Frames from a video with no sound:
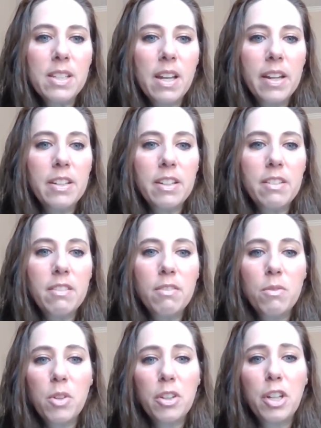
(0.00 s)
I didn't
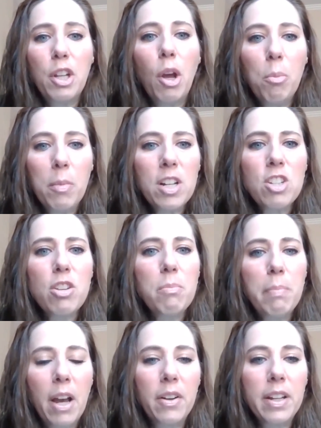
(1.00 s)
really know much
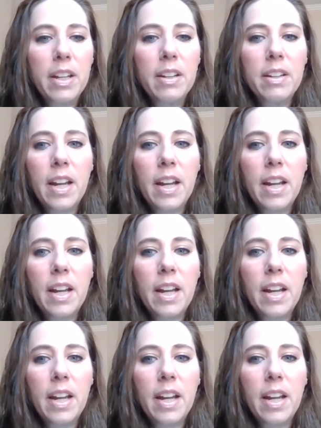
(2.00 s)
about it.